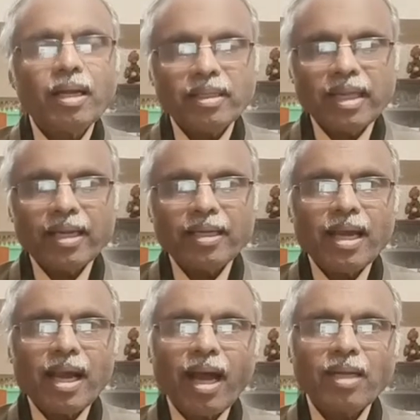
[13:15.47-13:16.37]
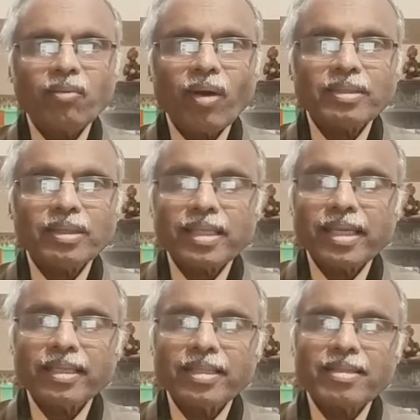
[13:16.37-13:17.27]
Then advances
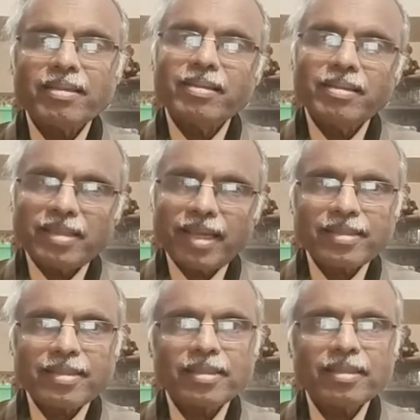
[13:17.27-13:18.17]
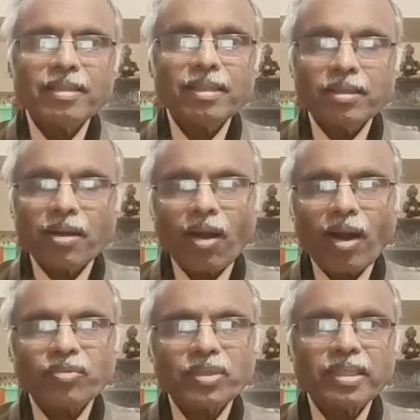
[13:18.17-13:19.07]
against checks,
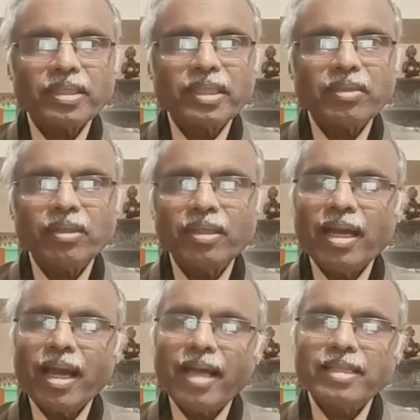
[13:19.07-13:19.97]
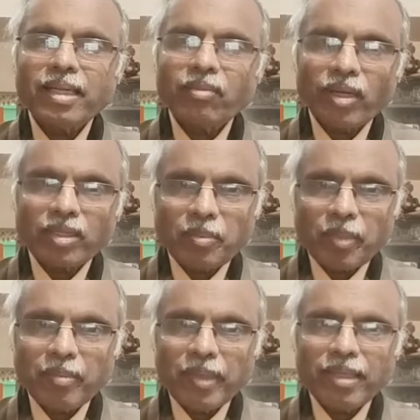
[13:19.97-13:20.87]
drafts received as advance
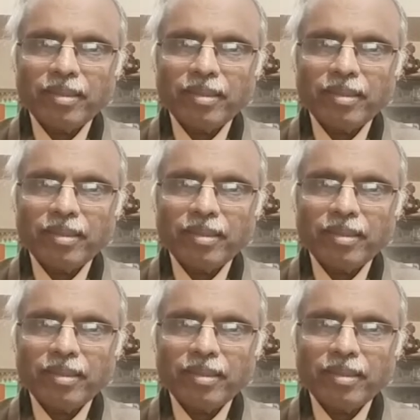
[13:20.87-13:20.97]
payment.